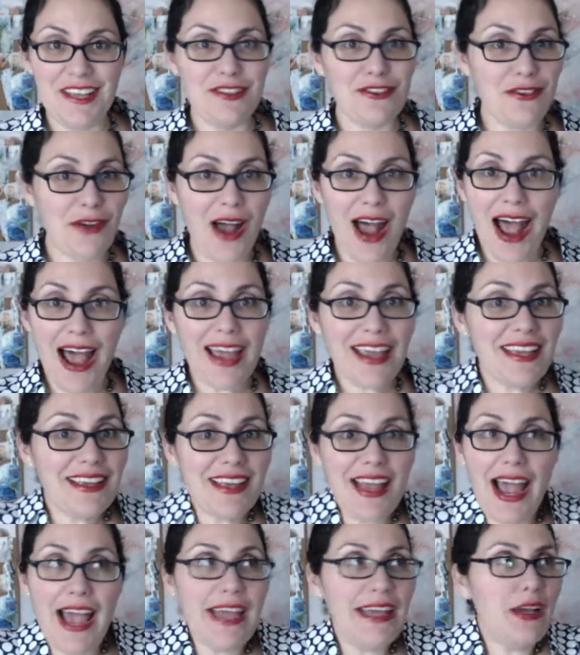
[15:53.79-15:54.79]
So
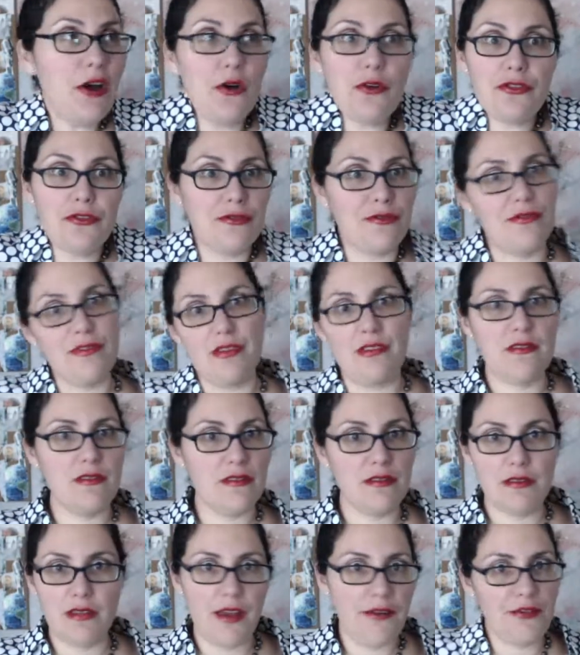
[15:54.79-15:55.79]
I go through
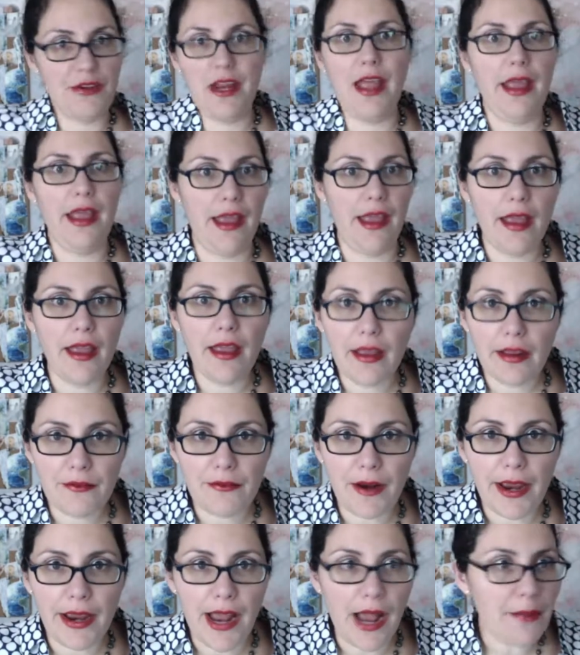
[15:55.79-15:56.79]
this every day,
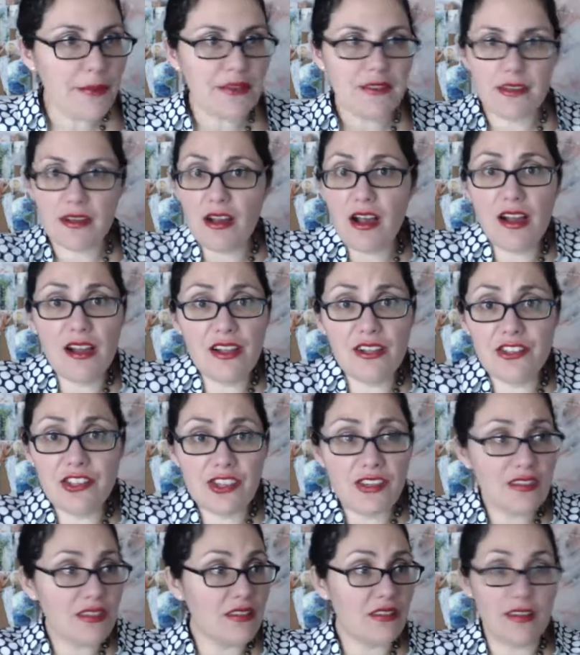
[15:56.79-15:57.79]
right? I'm a
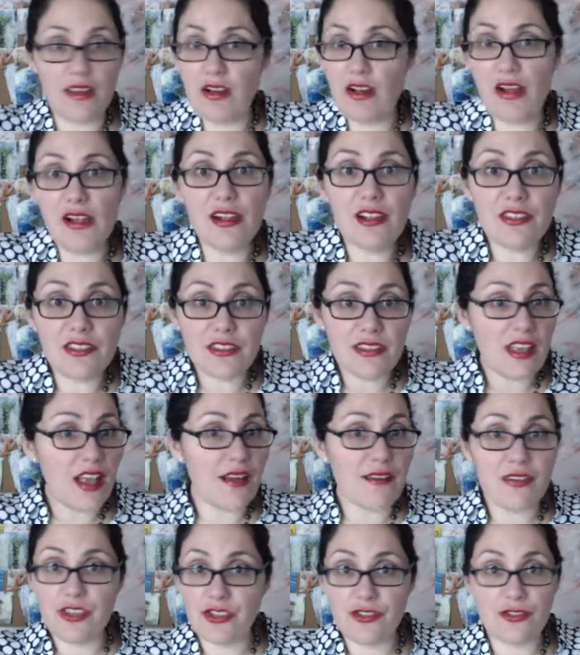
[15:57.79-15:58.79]
psychologist. Psychologists
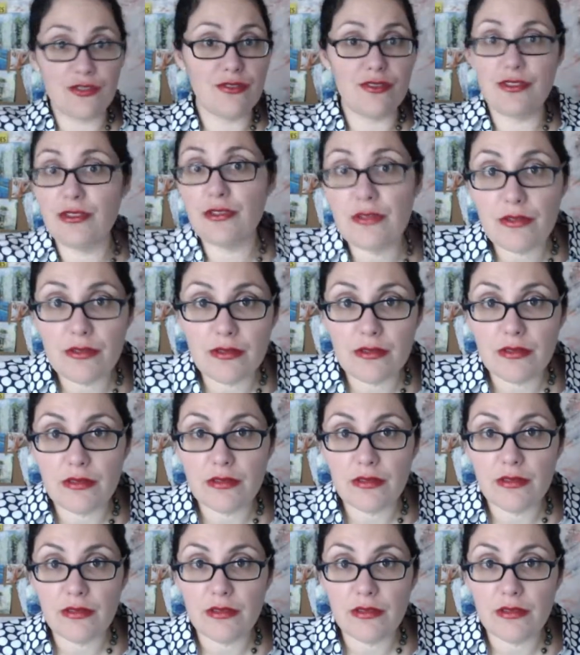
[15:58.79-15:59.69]
have issues too.